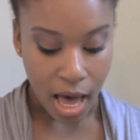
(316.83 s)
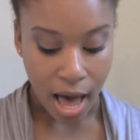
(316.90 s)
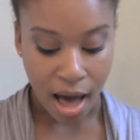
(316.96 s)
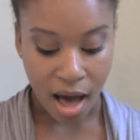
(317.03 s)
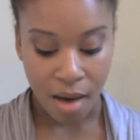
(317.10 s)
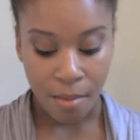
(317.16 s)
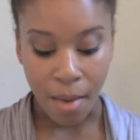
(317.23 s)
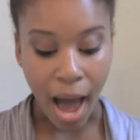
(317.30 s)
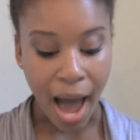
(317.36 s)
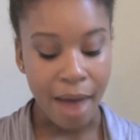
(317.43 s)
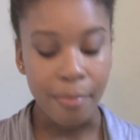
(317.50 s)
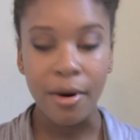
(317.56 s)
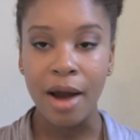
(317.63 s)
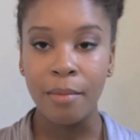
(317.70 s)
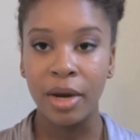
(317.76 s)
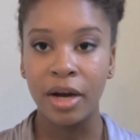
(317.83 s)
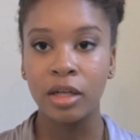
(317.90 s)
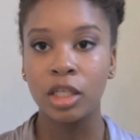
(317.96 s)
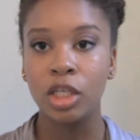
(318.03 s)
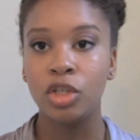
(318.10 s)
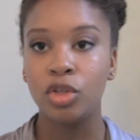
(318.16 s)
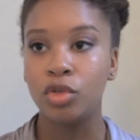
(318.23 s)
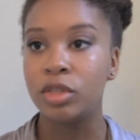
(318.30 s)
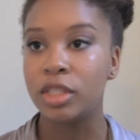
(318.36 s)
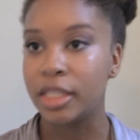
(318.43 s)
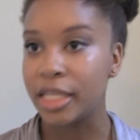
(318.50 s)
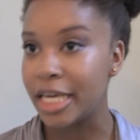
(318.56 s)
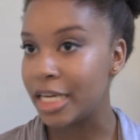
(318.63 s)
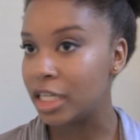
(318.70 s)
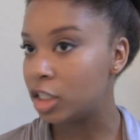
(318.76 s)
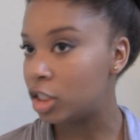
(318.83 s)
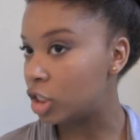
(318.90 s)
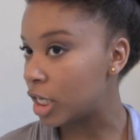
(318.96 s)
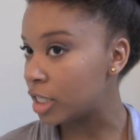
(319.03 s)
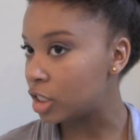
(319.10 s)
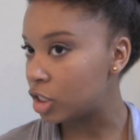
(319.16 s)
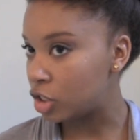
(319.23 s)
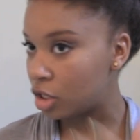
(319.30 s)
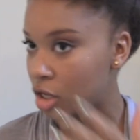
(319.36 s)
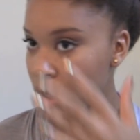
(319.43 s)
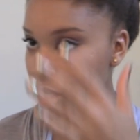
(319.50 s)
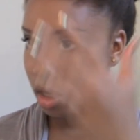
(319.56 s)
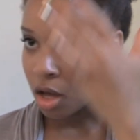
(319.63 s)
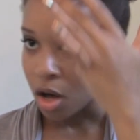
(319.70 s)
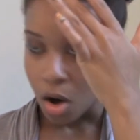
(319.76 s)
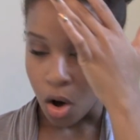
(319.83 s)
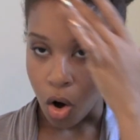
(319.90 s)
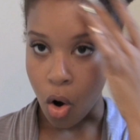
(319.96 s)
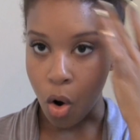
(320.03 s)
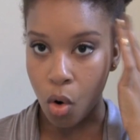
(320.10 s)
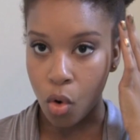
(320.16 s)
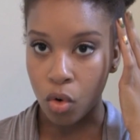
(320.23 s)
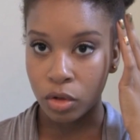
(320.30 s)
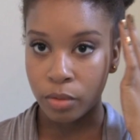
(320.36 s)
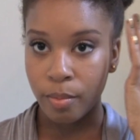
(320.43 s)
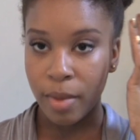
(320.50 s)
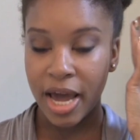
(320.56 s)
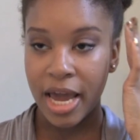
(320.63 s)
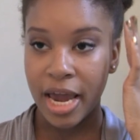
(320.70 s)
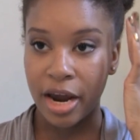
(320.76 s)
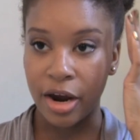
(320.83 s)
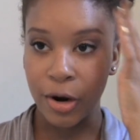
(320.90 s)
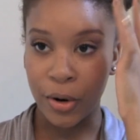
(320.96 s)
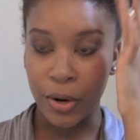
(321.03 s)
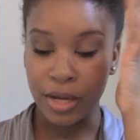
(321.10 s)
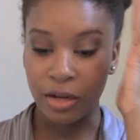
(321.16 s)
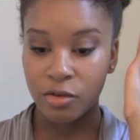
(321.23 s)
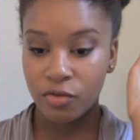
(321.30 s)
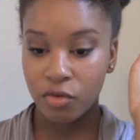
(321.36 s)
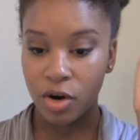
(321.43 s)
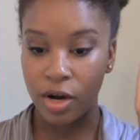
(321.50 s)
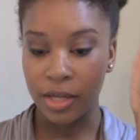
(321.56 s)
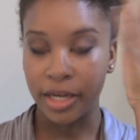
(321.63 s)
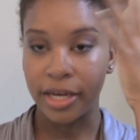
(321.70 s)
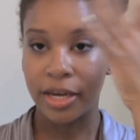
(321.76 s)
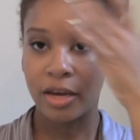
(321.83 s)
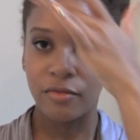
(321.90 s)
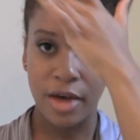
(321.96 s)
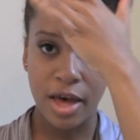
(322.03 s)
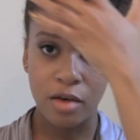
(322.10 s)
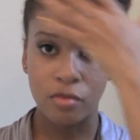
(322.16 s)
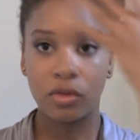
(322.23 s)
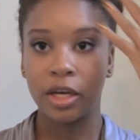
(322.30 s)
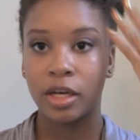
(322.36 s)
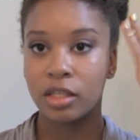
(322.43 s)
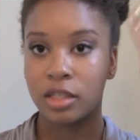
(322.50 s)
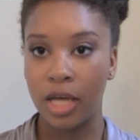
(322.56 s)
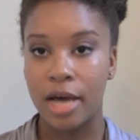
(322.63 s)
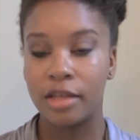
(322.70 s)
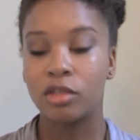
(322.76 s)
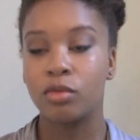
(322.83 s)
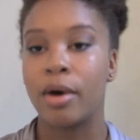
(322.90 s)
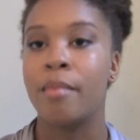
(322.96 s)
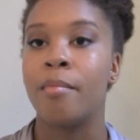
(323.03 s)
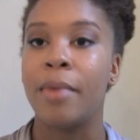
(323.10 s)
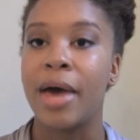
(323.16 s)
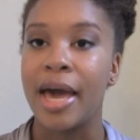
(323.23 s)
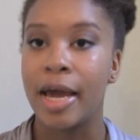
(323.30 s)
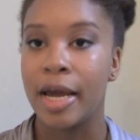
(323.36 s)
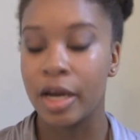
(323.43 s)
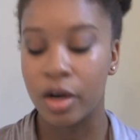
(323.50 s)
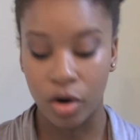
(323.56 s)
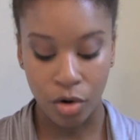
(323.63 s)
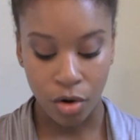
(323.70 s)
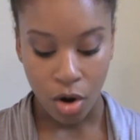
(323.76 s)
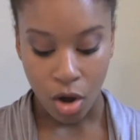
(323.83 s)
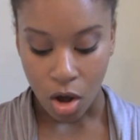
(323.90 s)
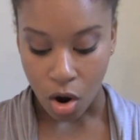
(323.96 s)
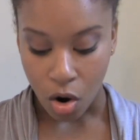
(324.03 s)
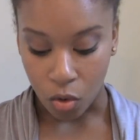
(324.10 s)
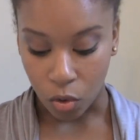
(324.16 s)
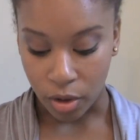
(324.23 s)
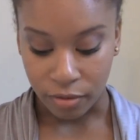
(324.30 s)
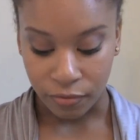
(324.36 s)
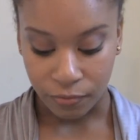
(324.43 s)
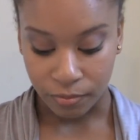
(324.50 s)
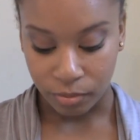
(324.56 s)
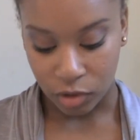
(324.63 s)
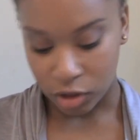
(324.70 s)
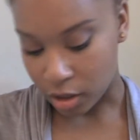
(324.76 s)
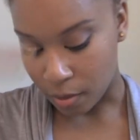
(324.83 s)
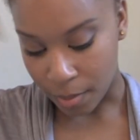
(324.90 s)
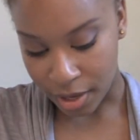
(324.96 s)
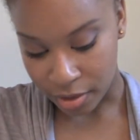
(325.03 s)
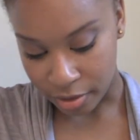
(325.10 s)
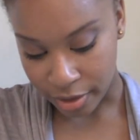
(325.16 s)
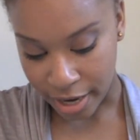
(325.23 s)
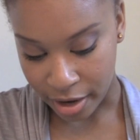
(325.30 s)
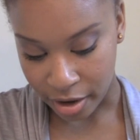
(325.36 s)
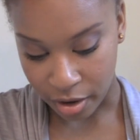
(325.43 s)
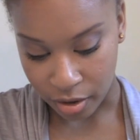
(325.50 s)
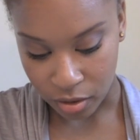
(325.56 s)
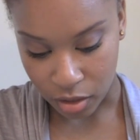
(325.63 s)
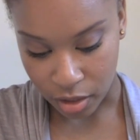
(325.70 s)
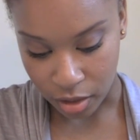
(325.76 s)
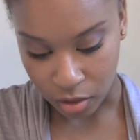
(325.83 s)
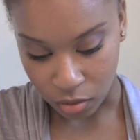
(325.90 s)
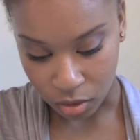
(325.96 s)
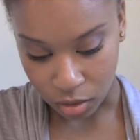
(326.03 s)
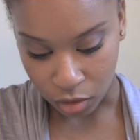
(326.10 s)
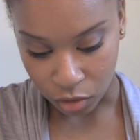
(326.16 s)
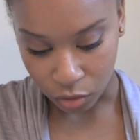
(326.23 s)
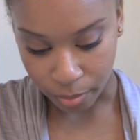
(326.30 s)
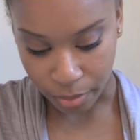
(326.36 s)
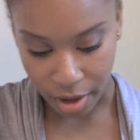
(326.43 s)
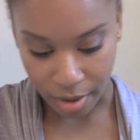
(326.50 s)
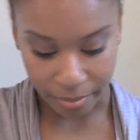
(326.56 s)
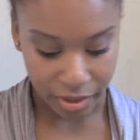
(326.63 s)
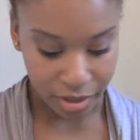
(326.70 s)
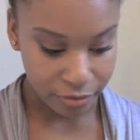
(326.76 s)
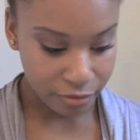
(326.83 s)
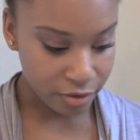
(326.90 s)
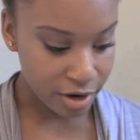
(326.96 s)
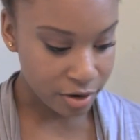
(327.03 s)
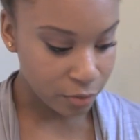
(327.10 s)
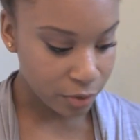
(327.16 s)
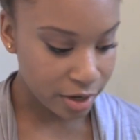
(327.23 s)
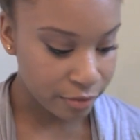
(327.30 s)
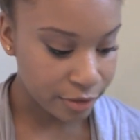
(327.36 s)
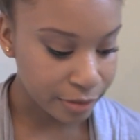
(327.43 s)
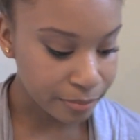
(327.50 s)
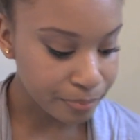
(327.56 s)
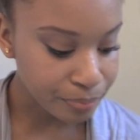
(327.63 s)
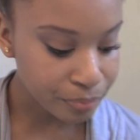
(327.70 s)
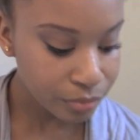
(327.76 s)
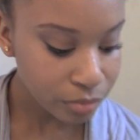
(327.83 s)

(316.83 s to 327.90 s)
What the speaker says: I primarily use these just to hold my hair in the front, like if I have like a side swept bang or some other hair, you know, a little pump at the front, whatever.